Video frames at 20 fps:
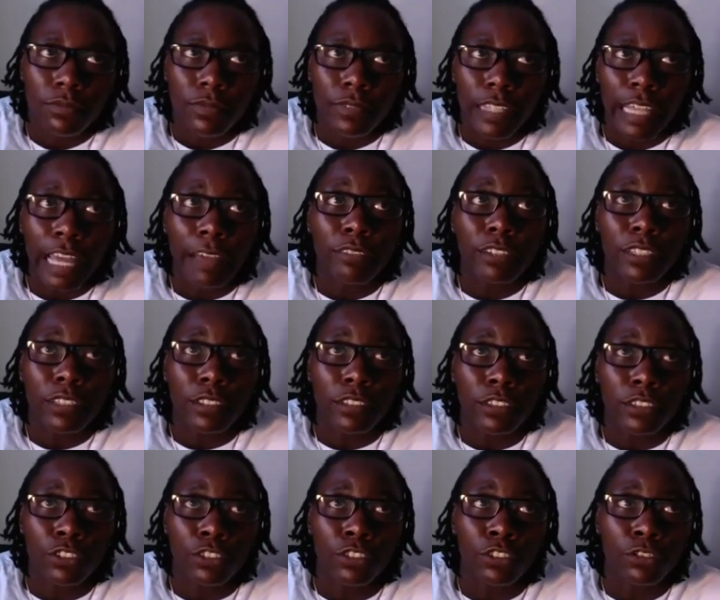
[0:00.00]
having a
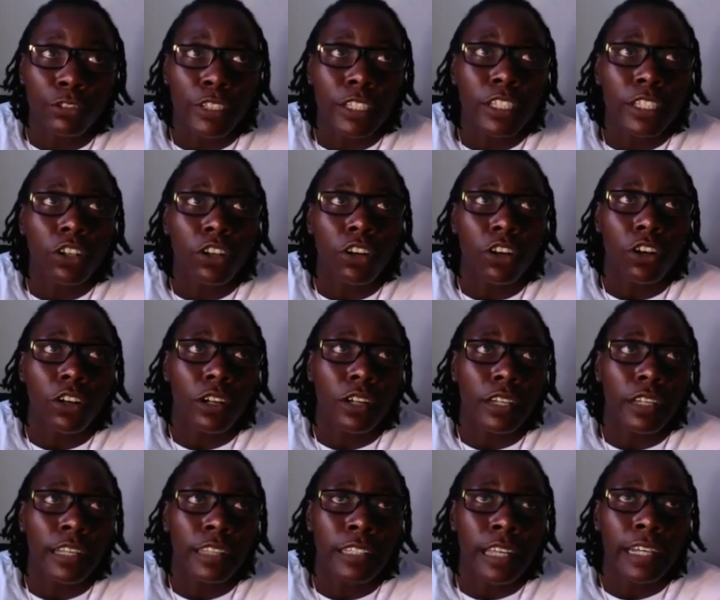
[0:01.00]
degree
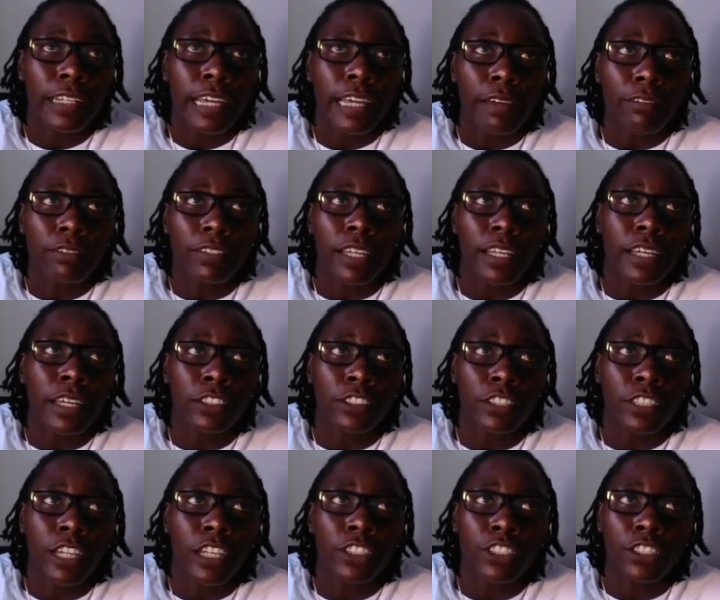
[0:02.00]
or not having that
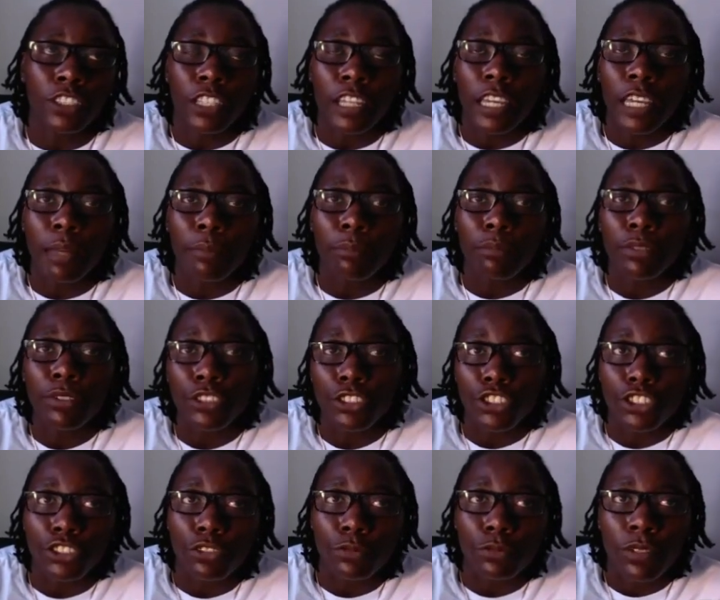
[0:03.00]
education can't
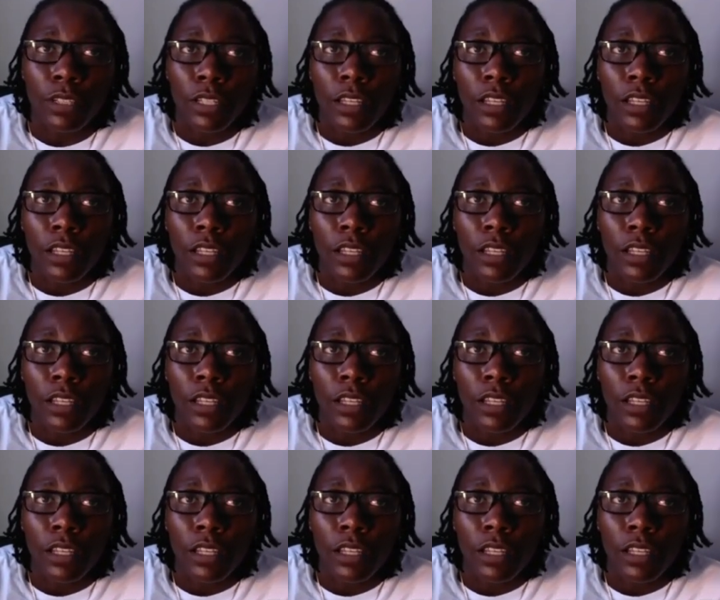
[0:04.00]
put you.